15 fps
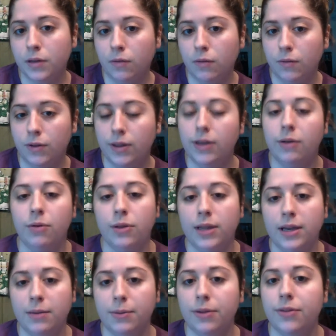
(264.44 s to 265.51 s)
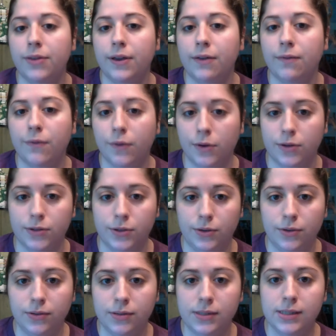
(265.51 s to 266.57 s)
really a relatable thing for
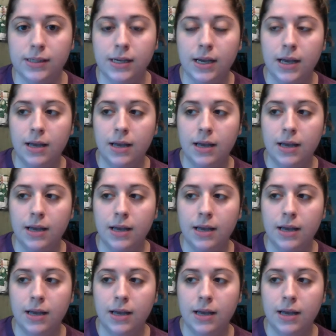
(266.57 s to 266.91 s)
students,